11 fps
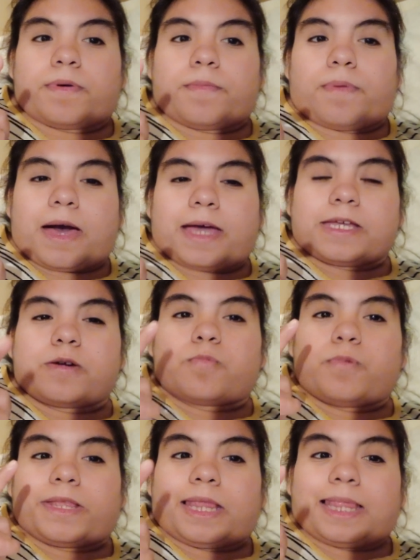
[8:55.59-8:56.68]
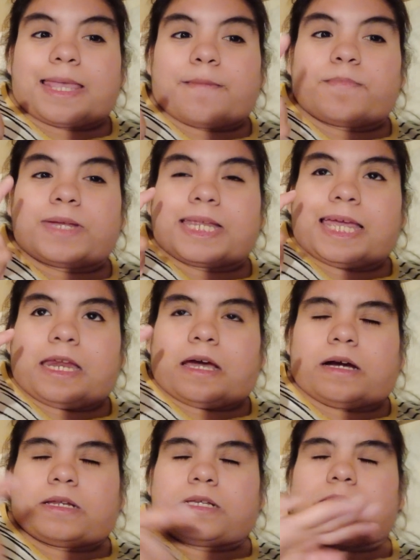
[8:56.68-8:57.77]
papaya with lemon and
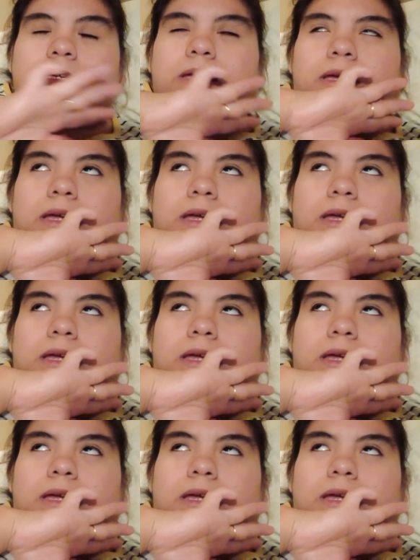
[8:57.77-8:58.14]
honey,